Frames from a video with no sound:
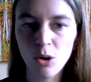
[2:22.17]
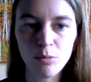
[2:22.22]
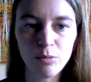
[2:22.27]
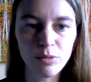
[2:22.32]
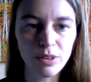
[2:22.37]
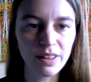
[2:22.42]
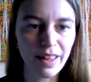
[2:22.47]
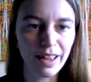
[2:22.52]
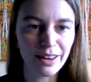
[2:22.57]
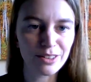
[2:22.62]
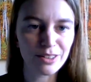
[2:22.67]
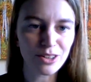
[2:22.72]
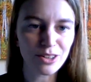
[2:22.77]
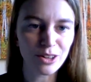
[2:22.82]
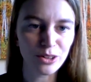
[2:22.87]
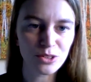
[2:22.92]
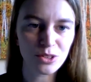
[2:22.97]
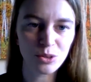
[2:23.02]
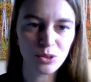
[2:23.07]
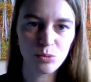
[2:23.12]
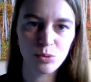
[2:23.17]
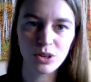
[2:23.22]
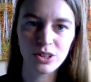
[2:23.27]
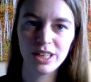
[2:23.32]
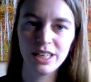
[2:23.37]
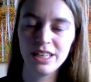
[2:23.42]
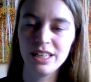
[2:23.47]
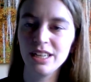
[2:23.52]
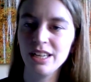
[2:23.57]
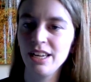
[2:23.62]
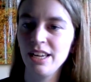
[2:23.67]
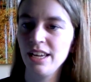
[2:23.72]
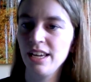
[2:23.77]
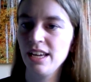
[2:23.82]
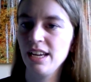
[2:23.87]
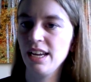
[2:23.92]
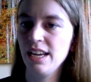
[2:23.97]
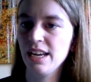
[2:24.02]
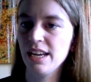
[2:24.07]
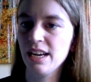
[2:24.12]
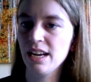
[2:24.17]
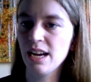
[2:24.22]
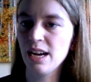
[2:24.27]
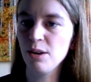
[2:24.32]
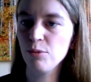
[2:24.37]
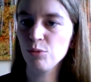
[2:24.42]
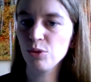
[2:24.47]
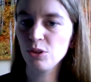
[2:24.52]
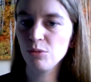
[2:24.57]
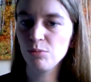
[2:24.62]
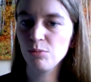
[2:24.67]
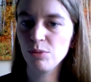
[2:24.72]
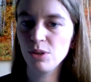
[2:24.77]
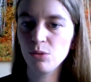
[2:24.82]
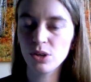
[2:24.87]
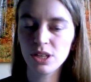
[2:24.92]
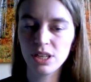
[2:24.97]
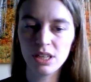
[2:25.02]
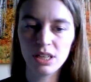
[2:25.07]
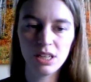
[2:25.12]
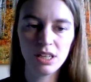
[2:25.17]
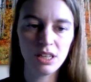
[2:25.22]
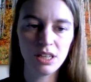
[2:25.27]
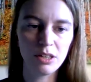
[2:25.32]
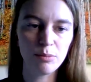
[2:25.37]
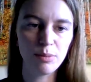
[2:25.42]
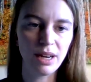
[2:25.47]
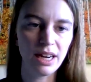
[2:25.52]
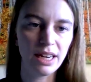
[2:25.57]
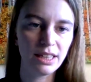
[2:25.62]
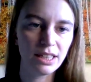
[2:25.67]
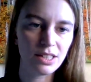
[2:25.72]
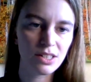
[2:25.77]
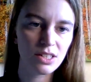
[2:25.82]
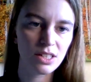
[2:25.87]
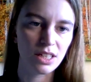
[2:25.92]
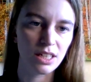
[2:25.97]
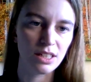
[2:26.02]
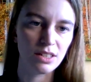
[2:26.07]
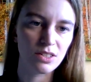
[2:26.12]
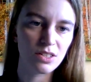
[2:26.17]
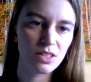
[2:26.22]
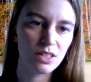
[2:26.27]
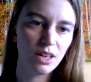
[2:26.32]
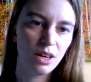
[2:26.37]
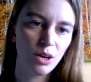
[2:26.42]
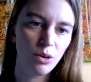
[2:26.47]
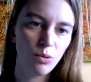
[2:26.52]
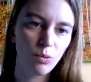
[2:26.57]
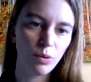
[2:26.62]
hopefully that is also working. And I'm going to be working here behind the scenes